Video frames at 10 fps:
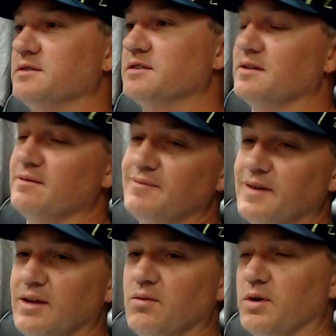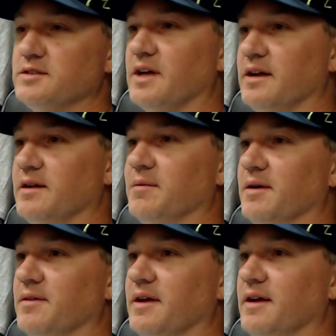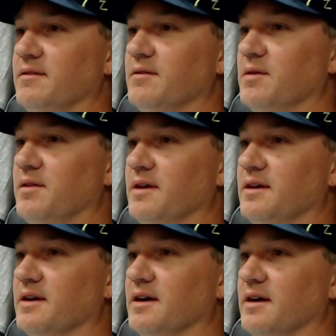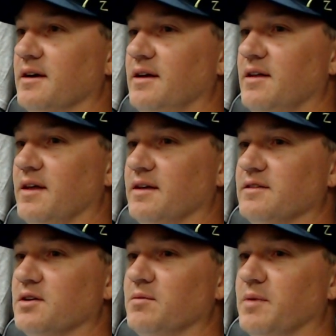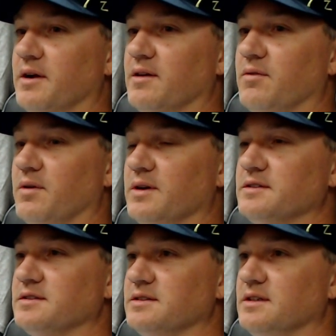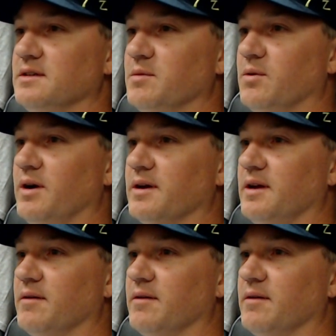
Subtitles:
So we're excited about that. We think it's a good market for us in Milwaukee.